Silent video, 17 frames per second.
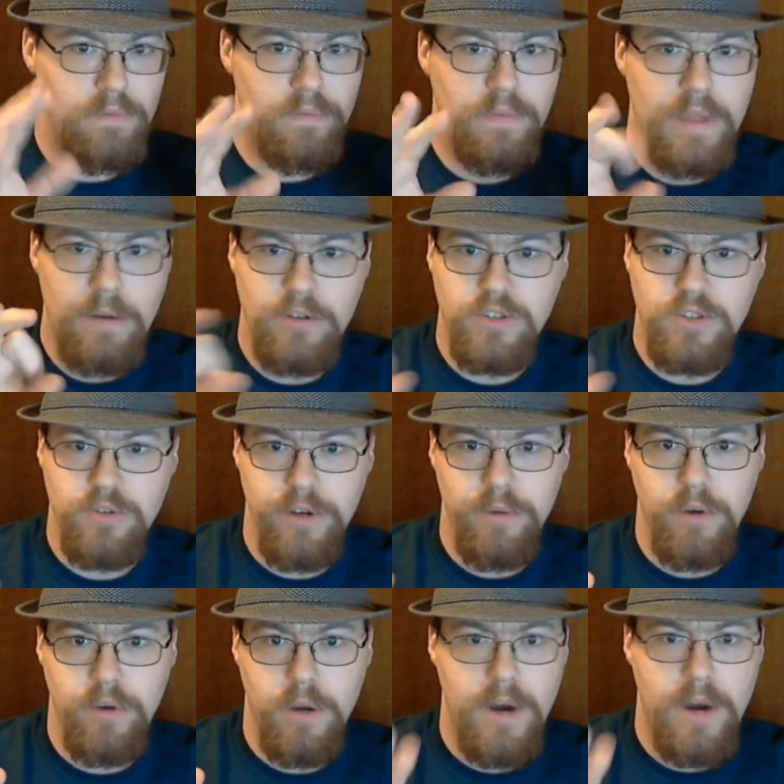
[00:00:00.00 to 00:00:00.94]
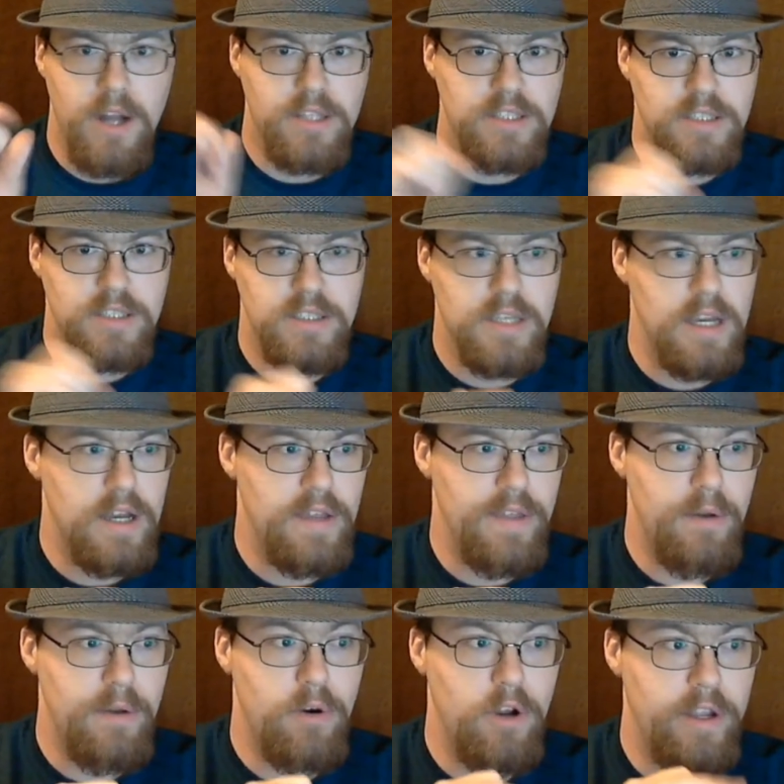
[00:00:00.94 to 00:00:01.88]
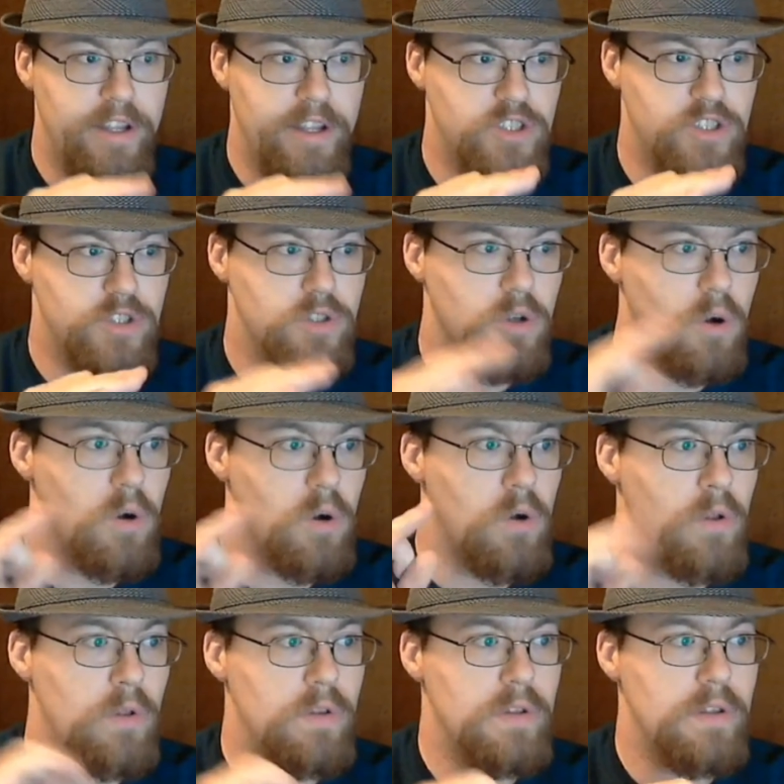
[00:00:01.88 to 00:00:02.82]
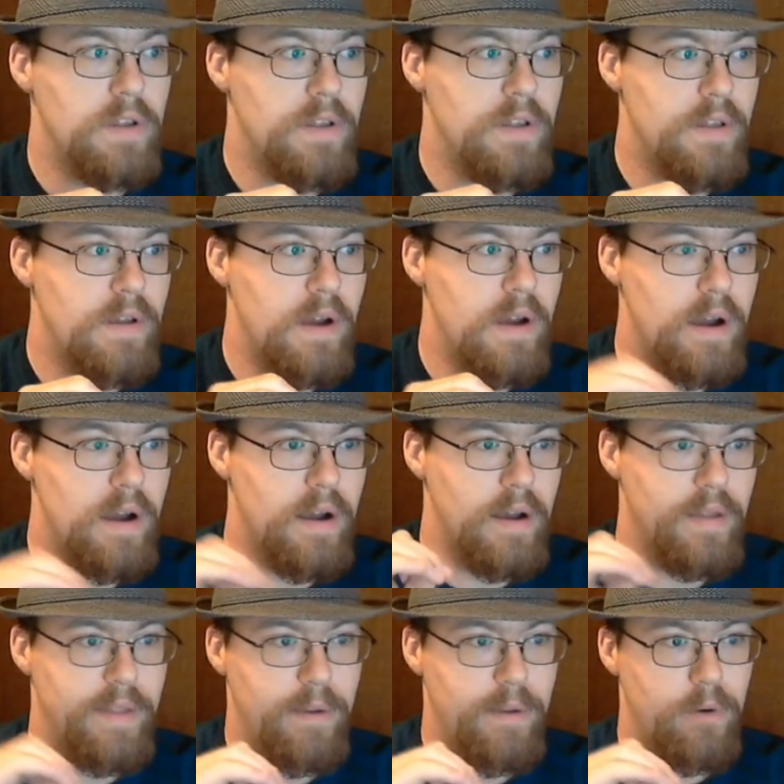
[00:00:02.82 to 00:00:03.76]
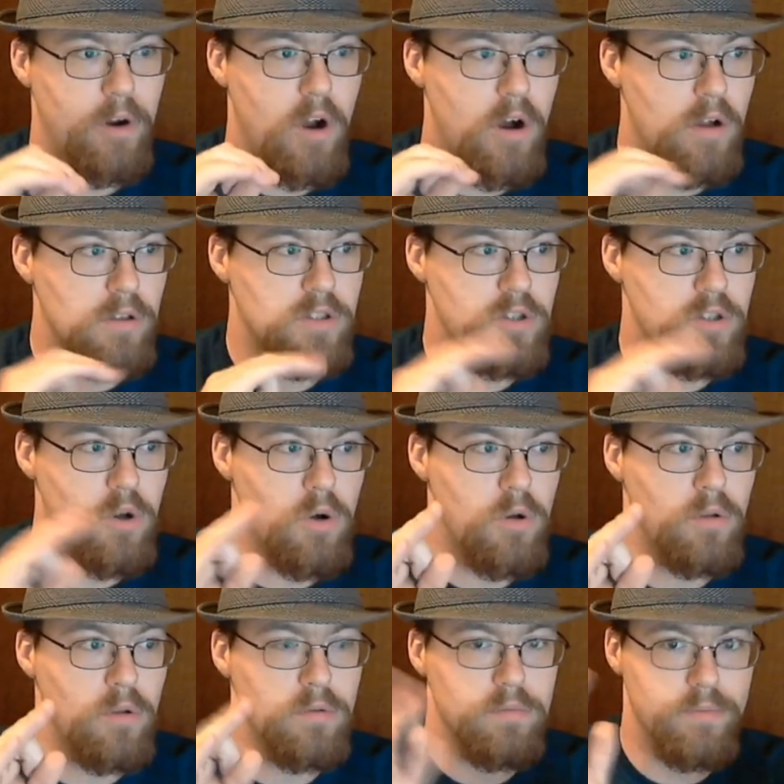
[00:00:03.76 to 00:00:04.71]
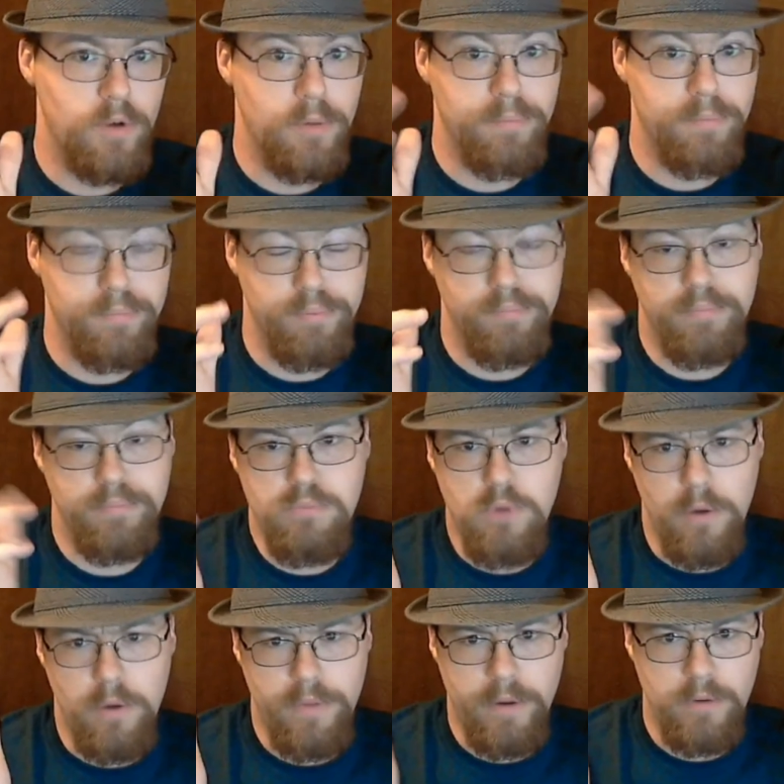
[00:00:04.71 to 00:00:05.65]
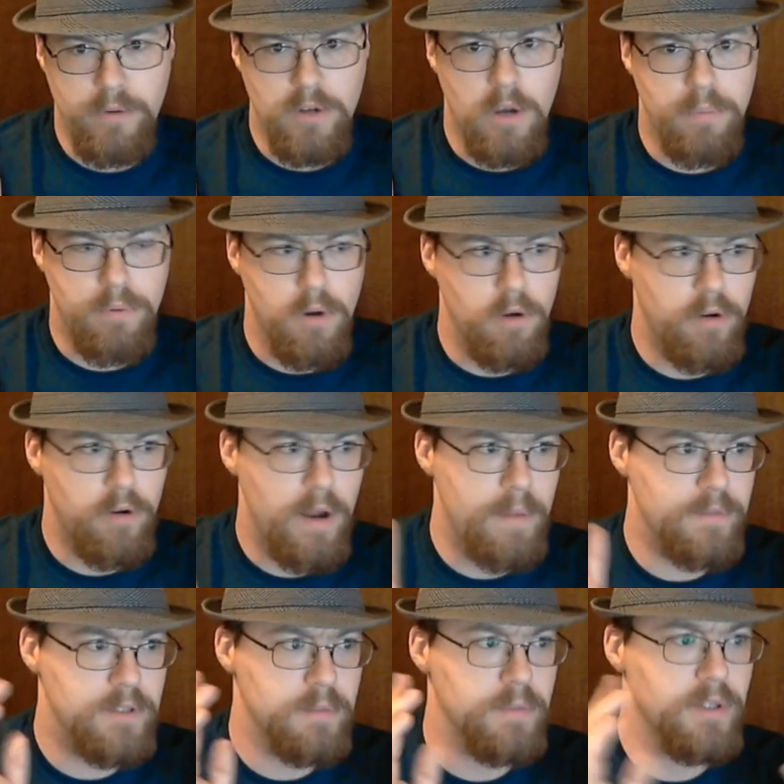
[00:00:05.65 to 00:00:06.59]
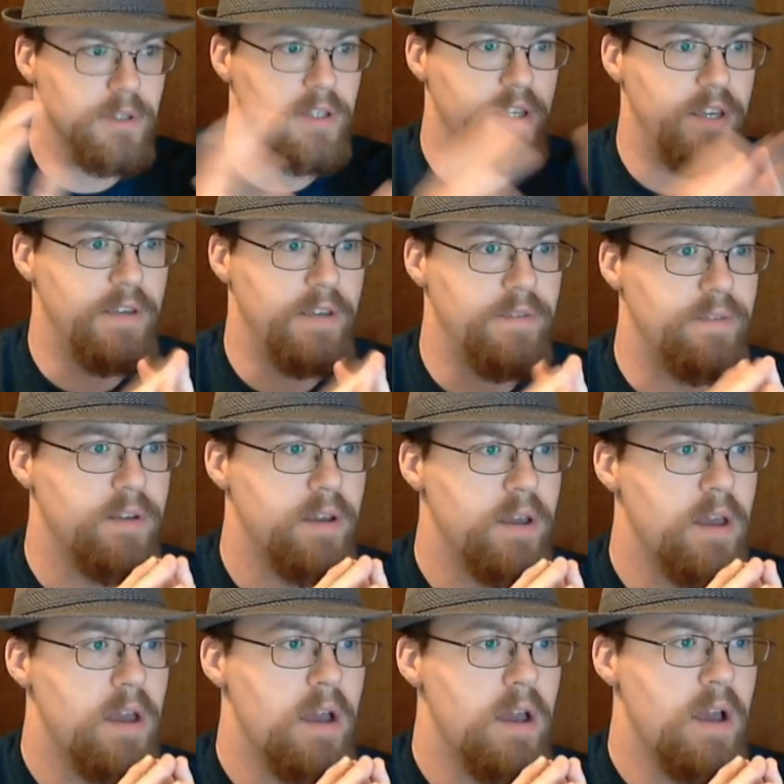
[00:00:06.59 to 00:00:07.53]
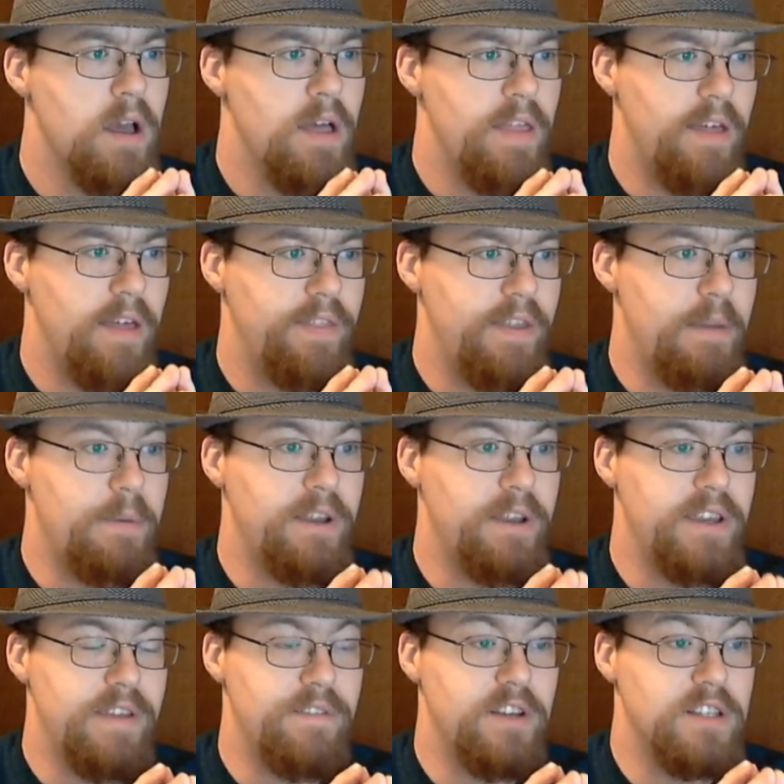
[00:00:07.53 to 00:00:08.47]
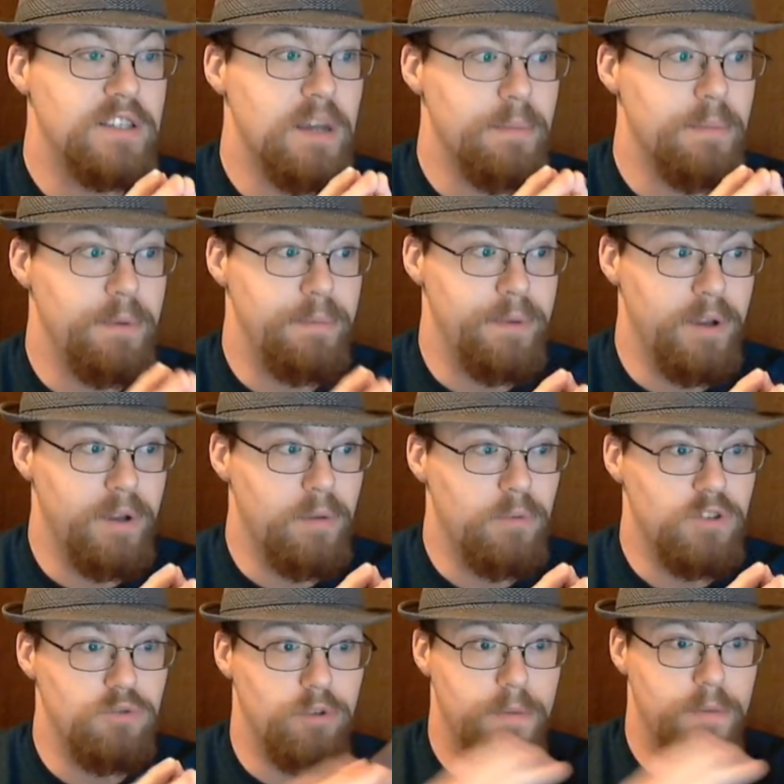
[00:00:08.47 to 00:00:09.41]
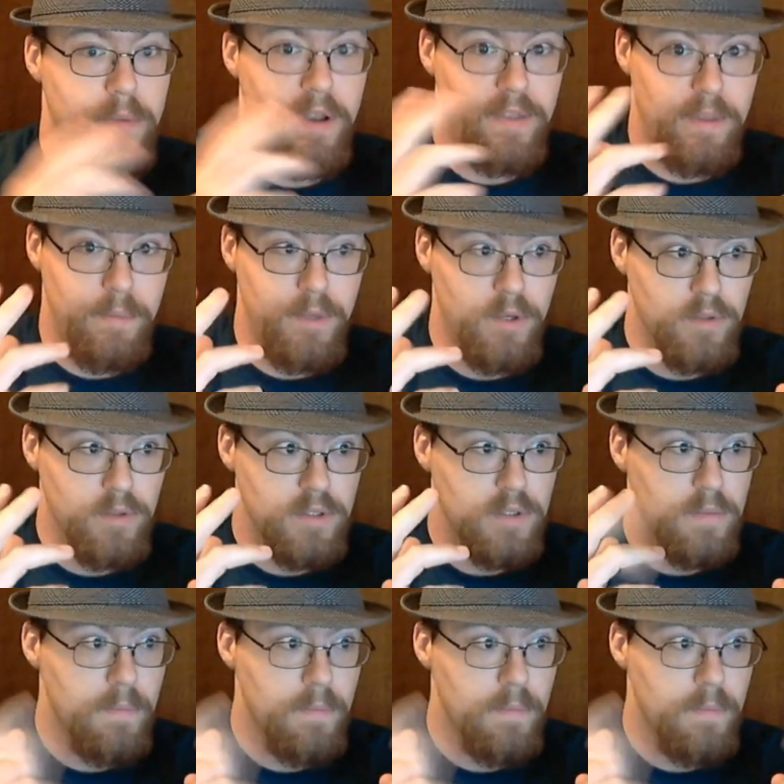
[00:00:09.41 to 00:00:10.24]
There was 3 robots. They were each told. They were all told, or well, they were all programmed to believe that they'd been given a dumbing pill, which would make them mute.